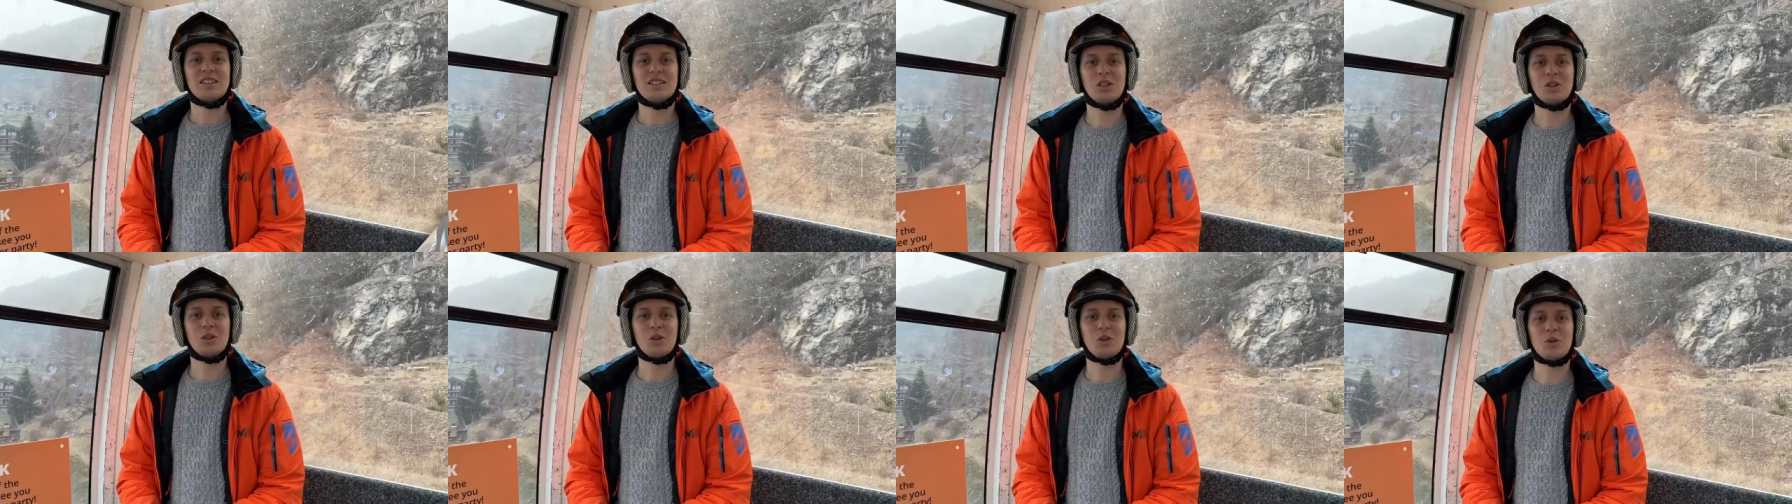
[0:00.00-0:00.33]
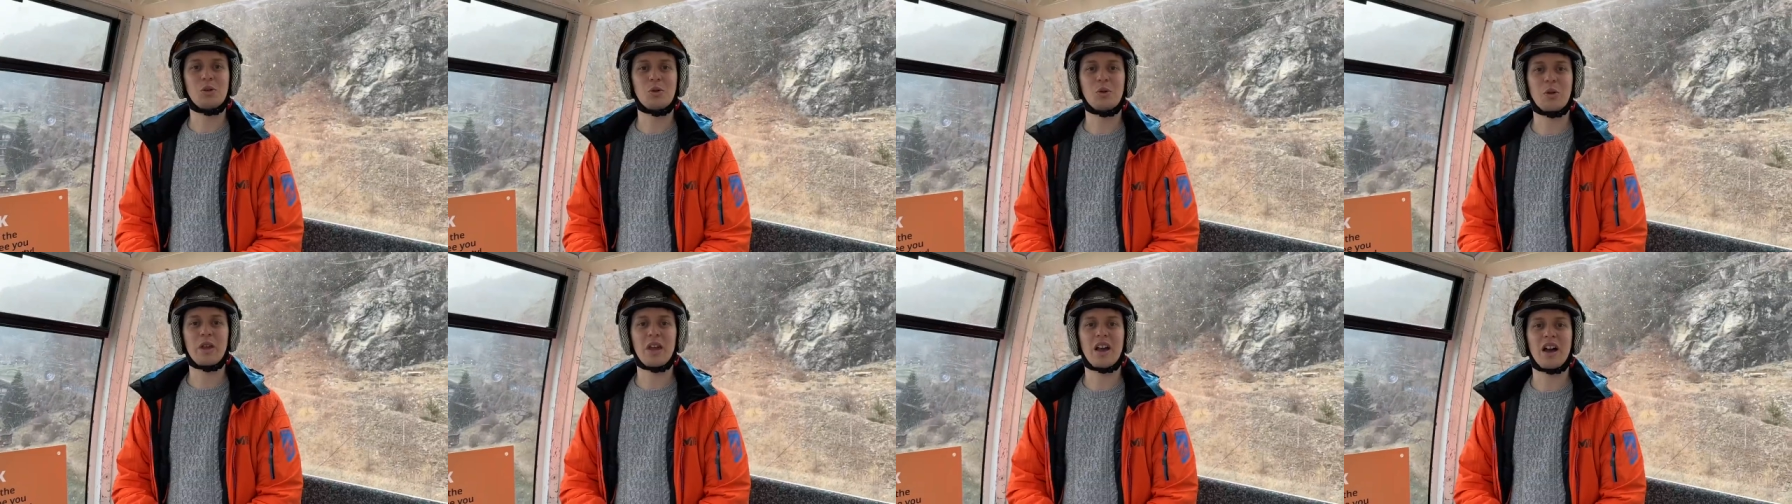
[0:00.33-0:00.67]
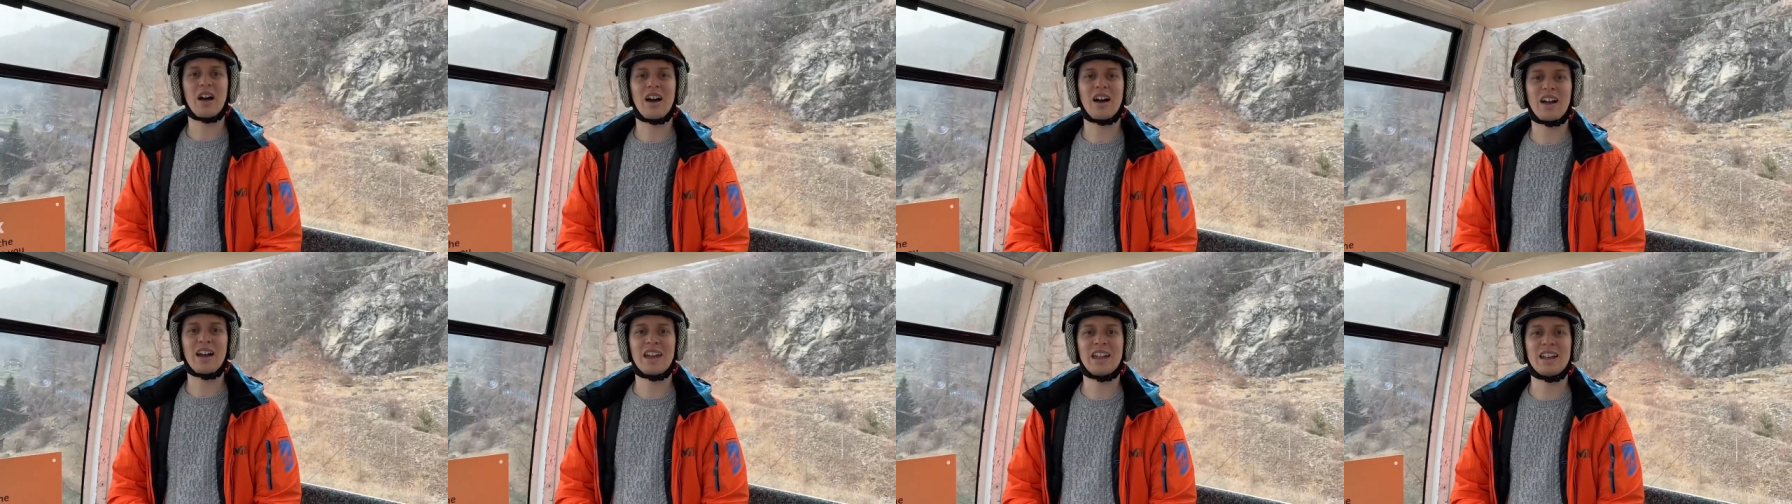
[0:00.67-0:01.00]
So we
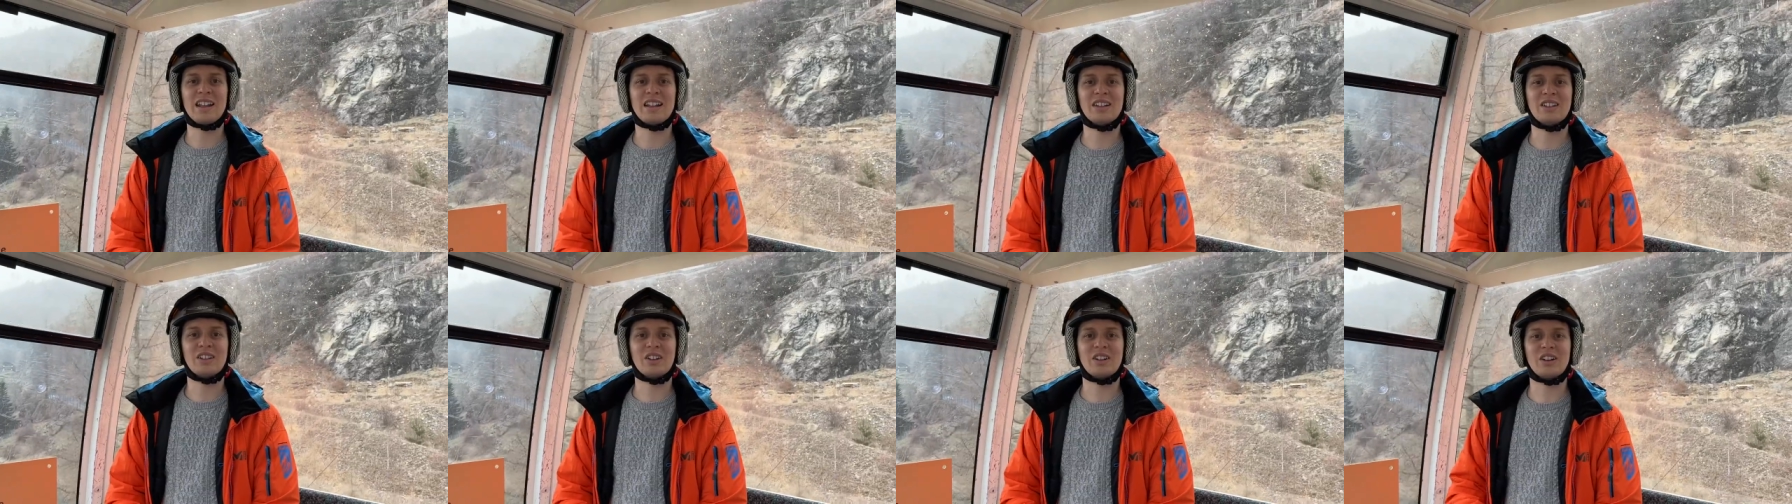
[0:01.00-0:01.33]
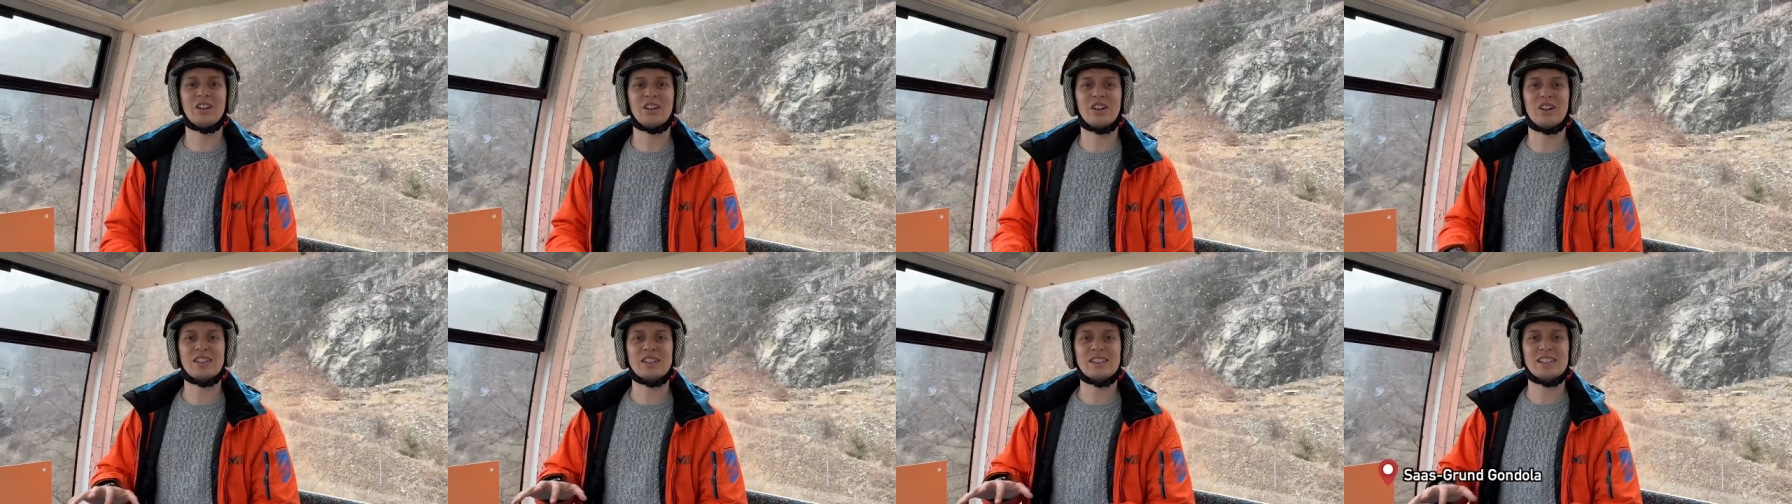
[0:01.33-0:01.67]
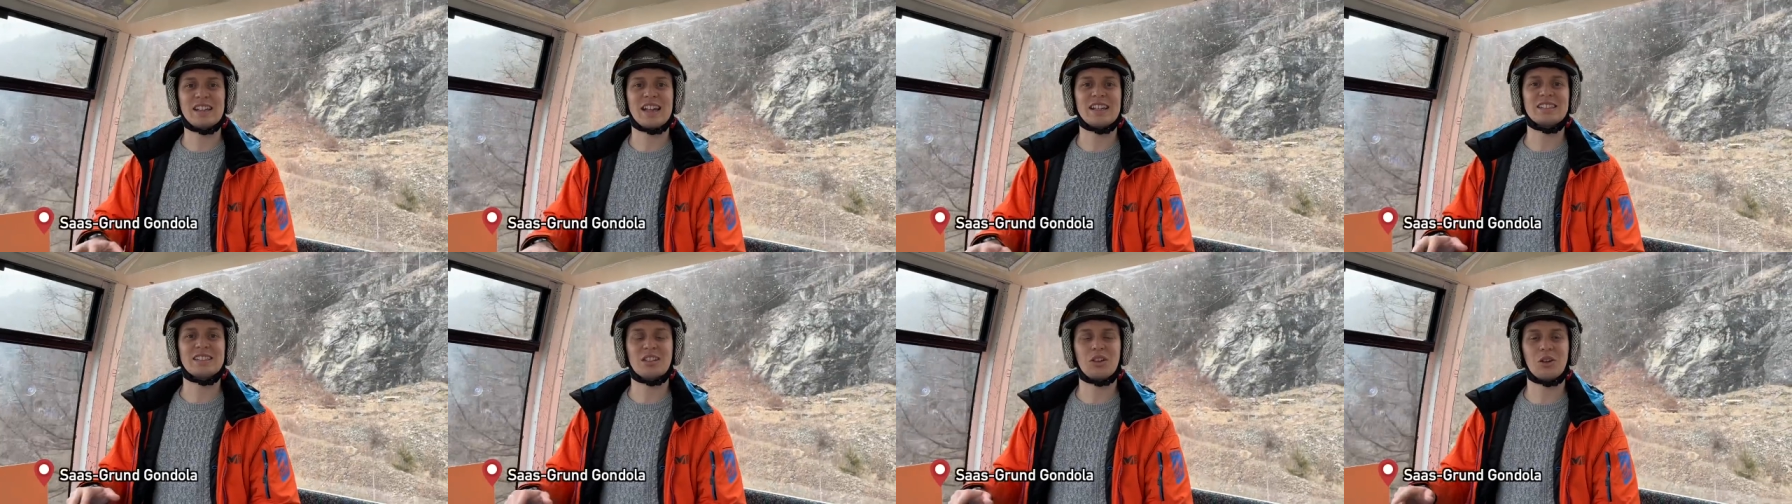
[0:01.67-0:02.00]
are in the
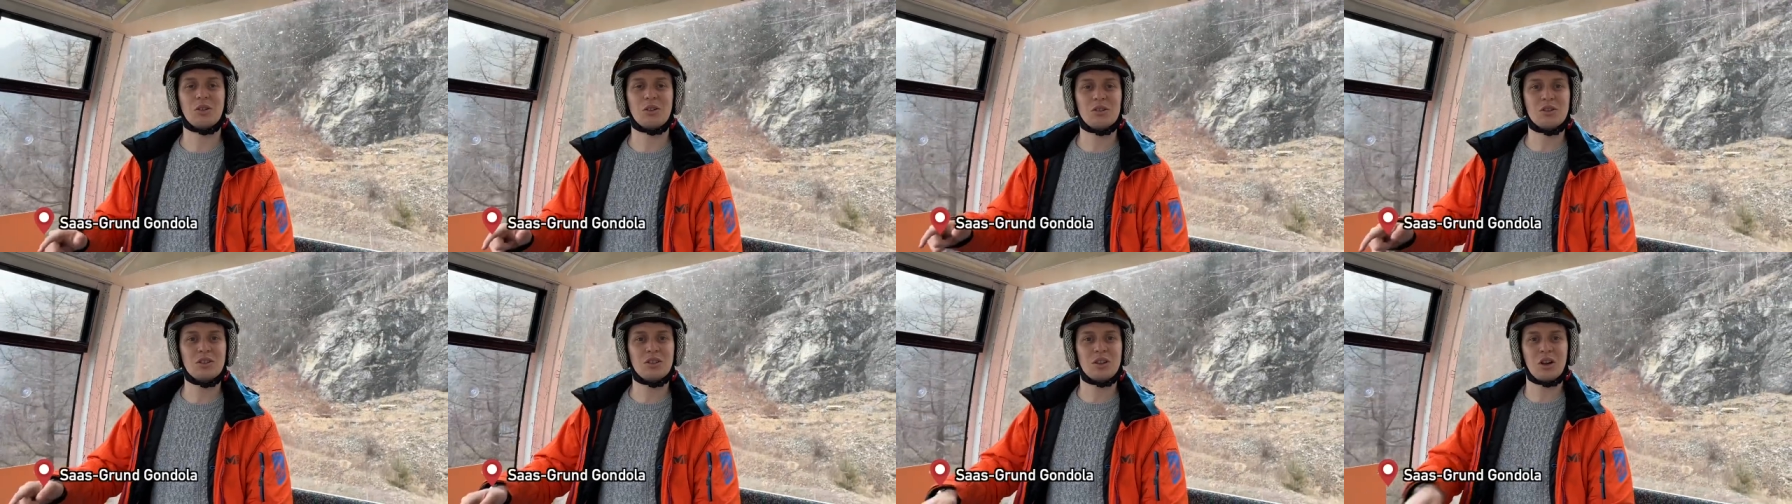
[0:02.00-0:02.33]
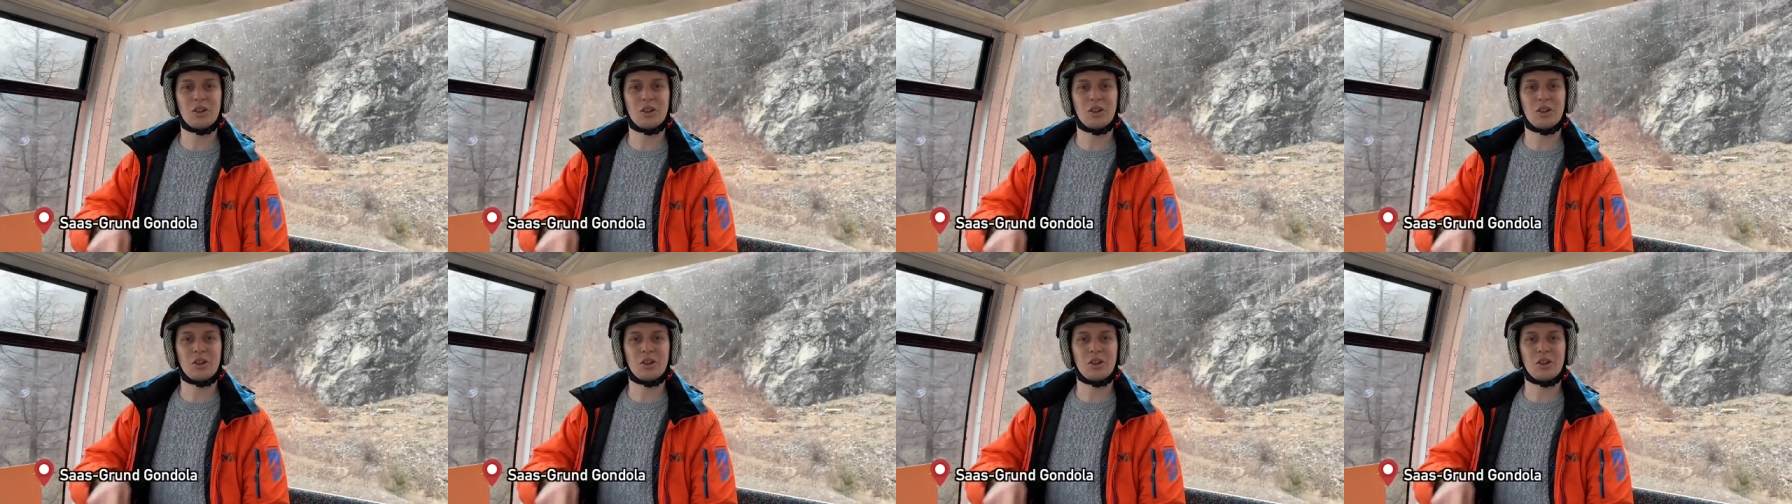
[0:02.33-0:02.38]
Saas-Grund